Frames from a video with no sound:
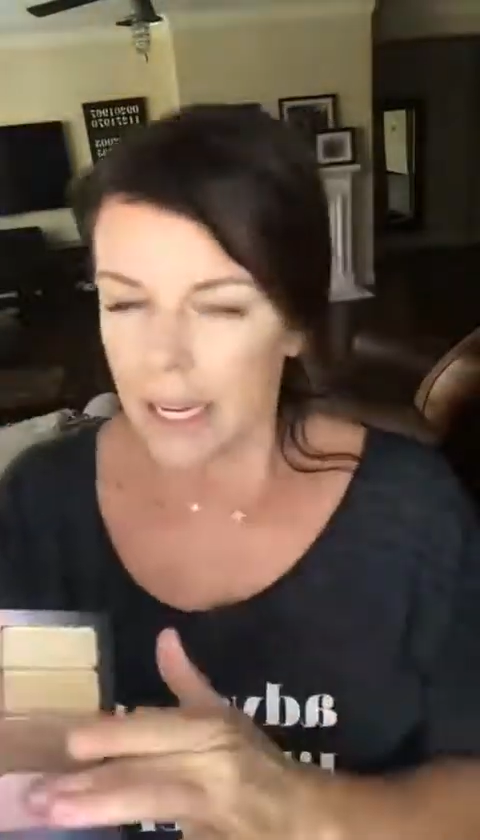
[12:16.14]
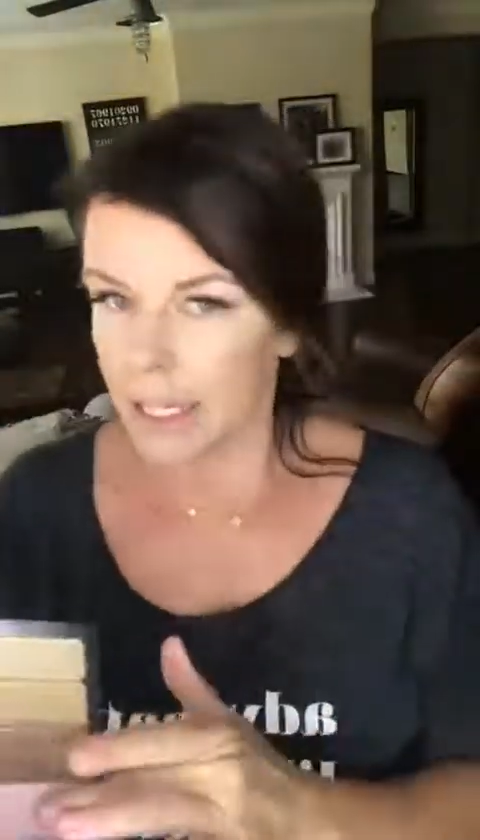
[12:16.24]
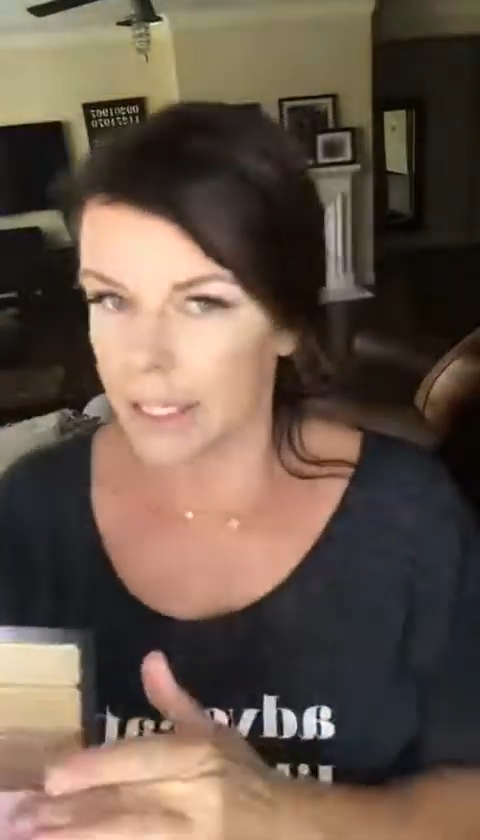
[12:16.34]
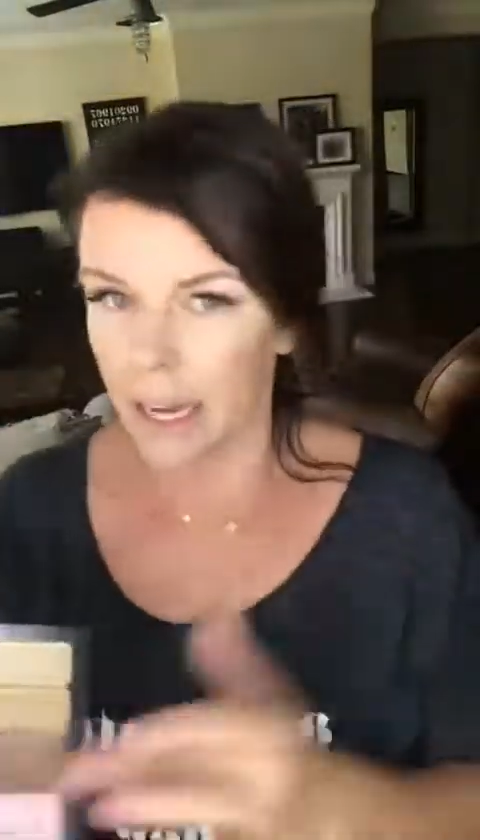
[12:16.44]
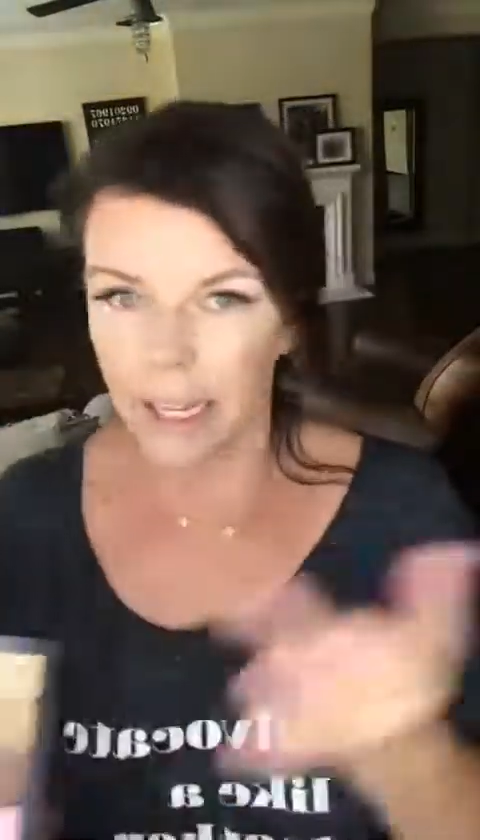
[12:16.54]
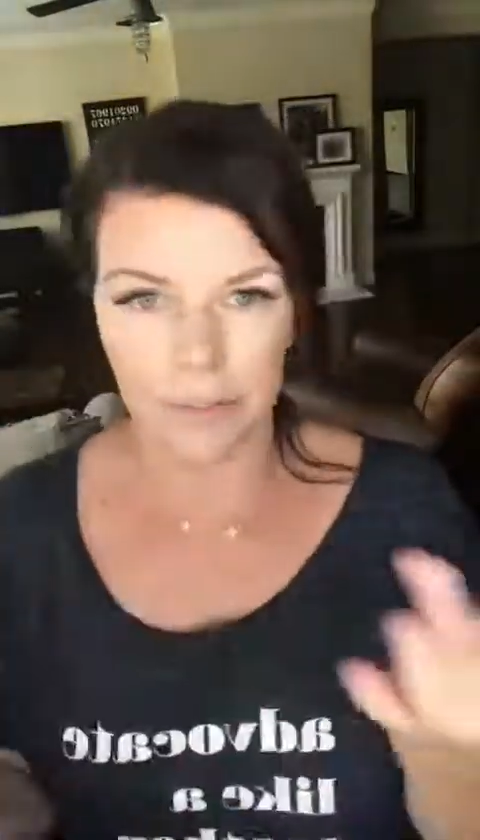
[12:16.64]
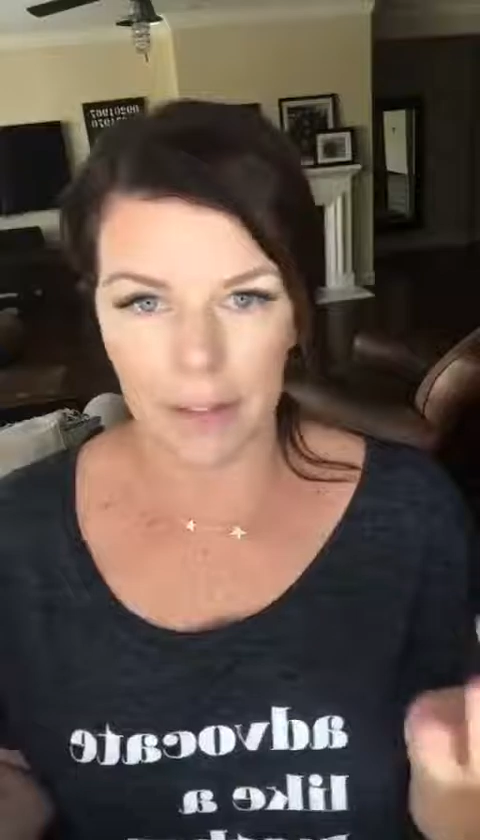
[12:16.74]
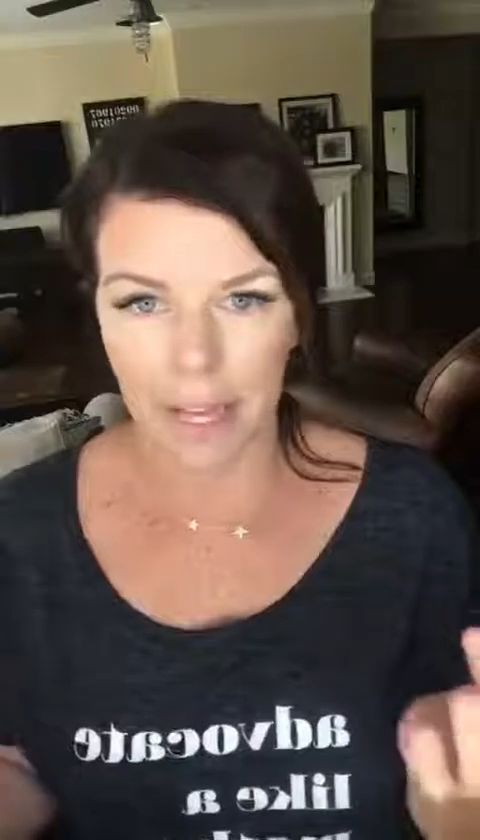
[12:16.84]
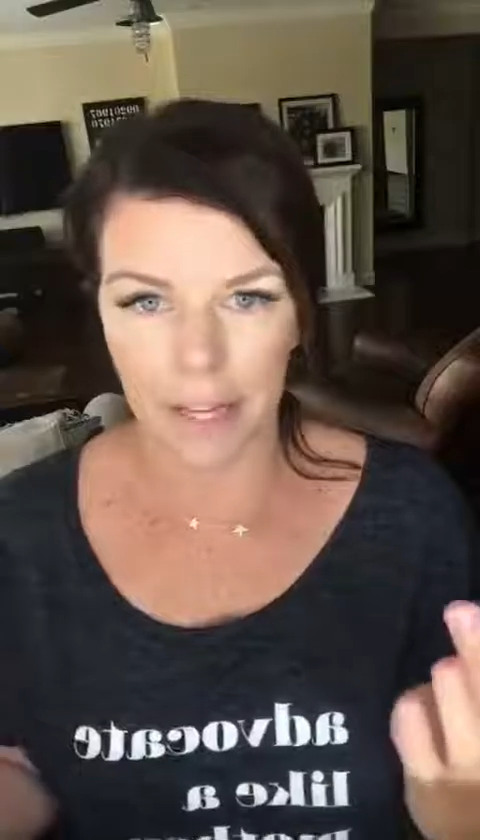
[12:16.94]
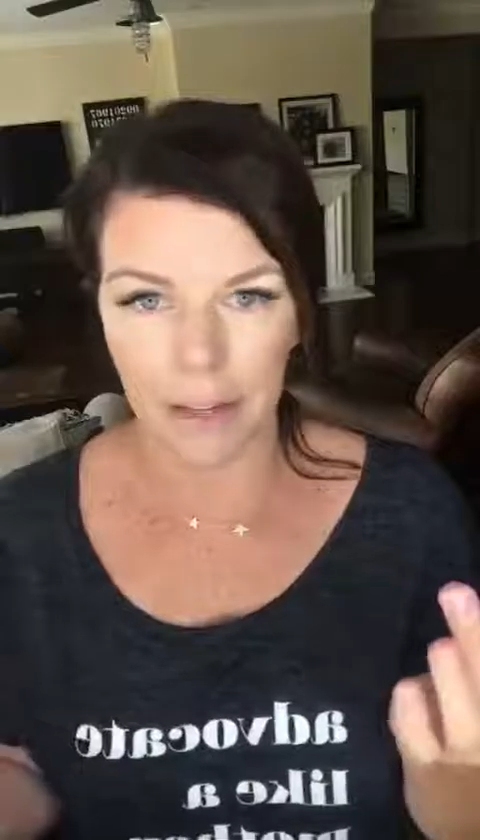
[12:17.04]
It's kind of
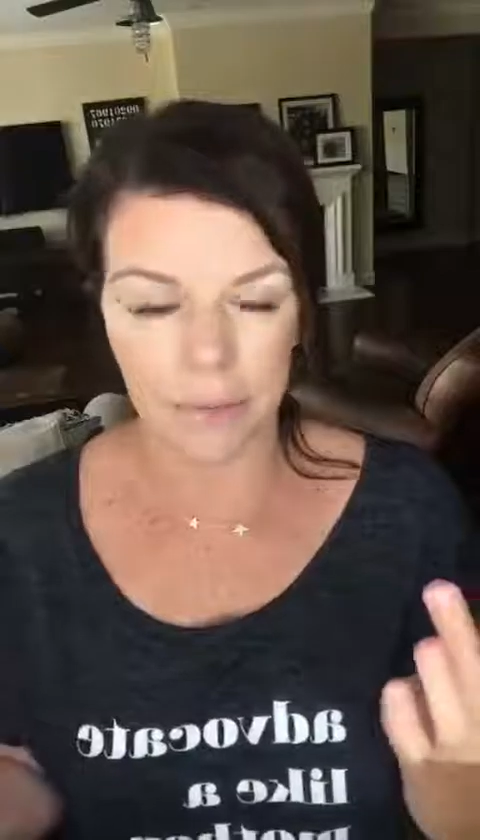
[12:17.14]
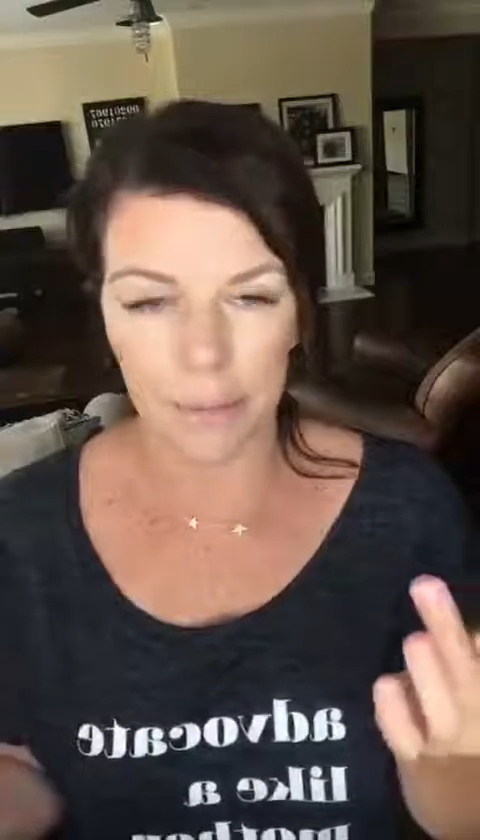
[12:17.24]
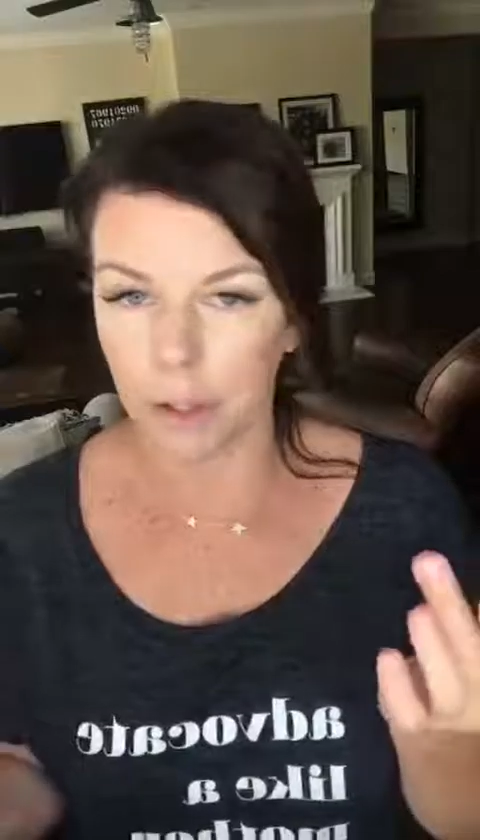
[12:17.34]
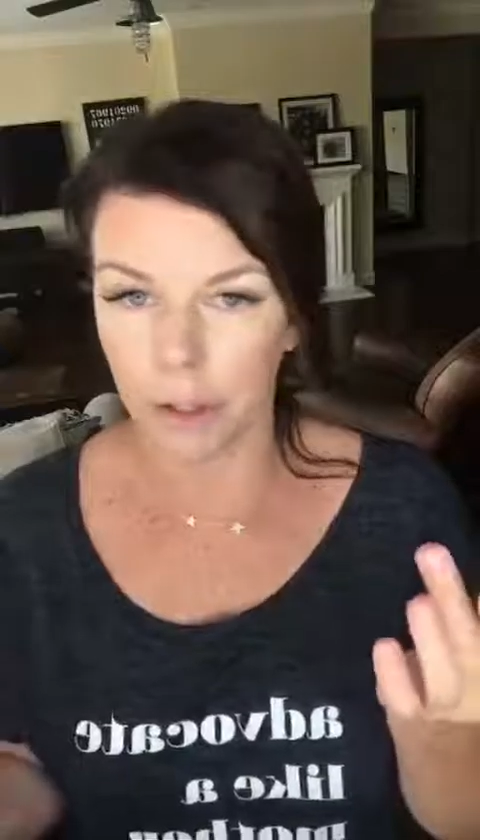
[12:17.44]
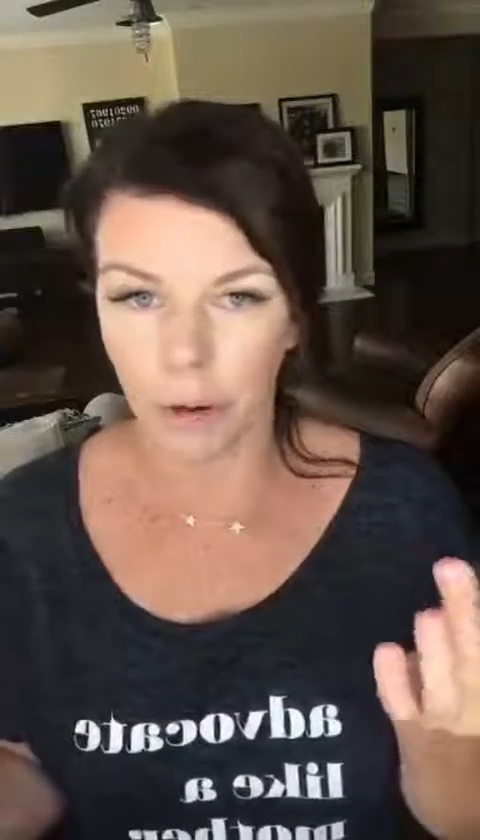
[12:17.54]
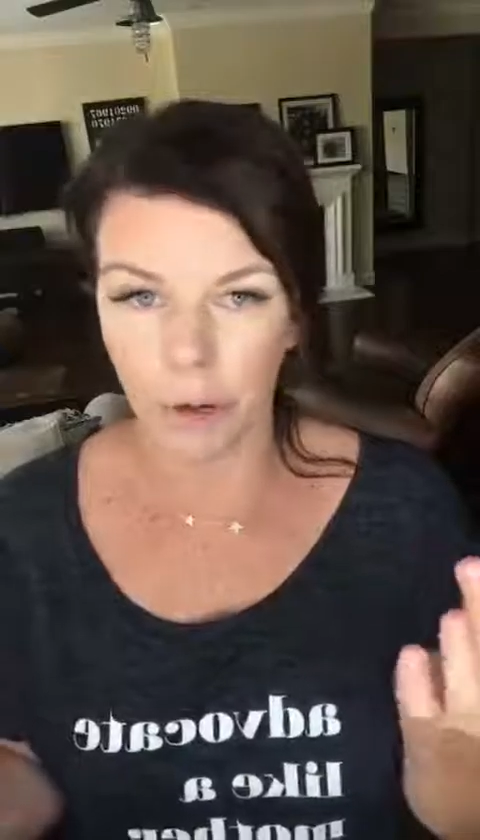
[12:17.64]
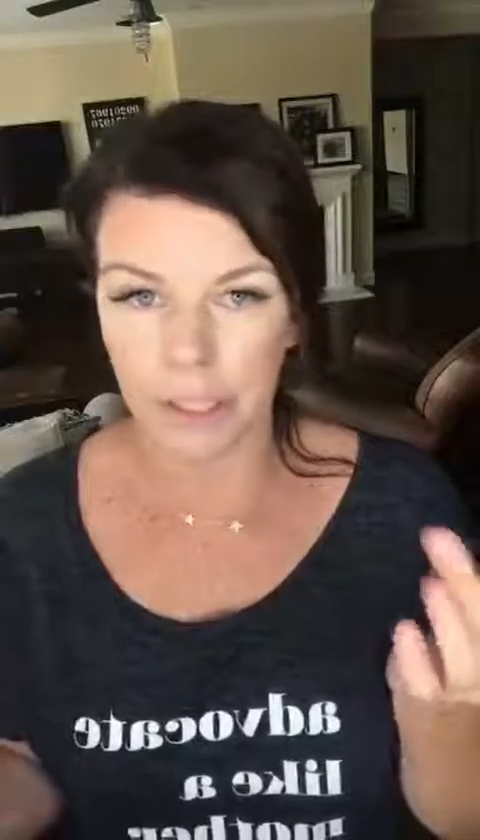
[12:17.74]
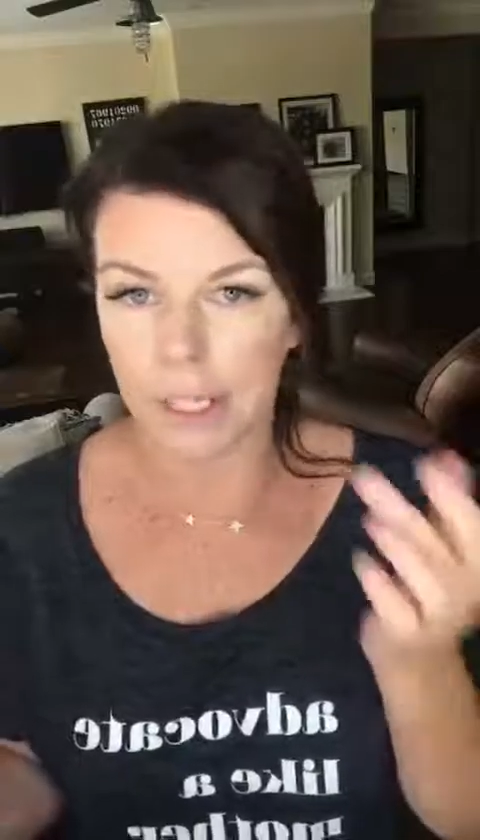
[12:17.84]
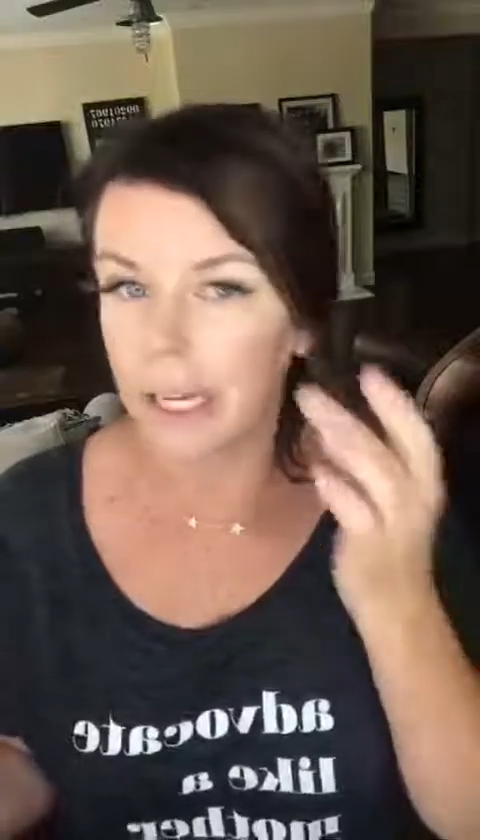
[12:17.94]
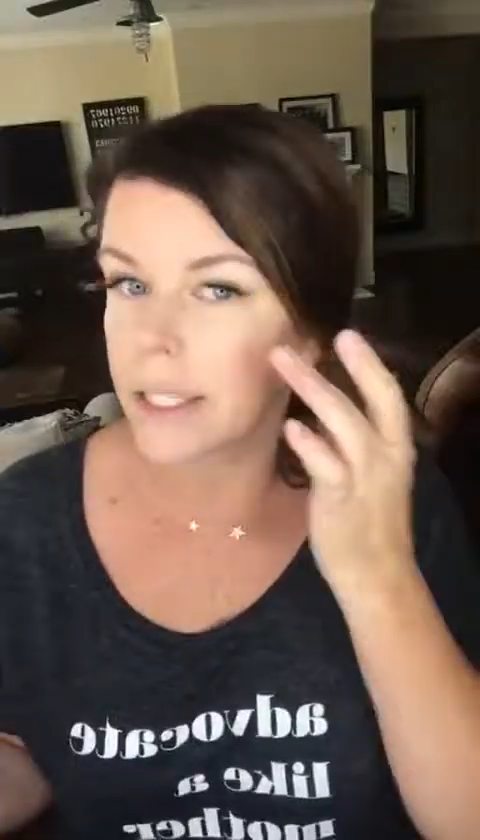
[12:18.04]
like unicorn
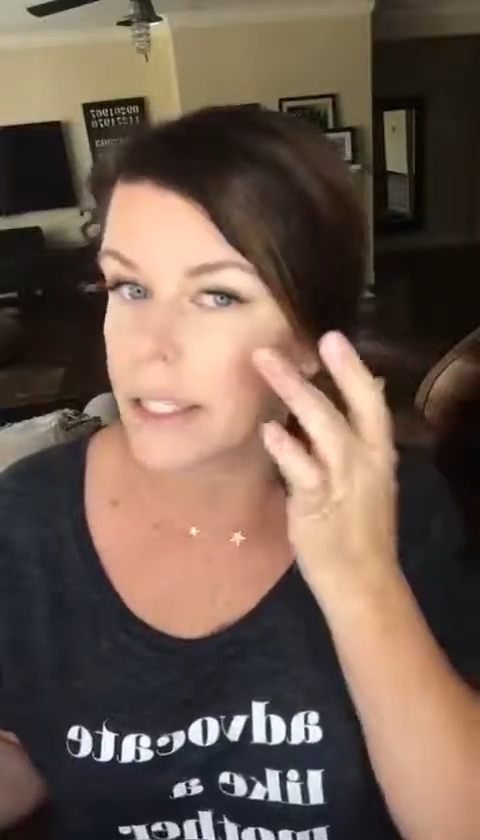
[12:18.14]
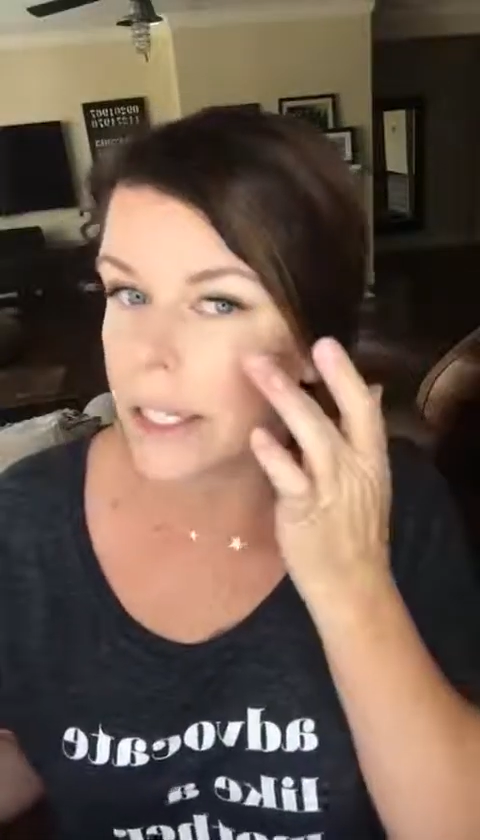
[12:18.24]
dust.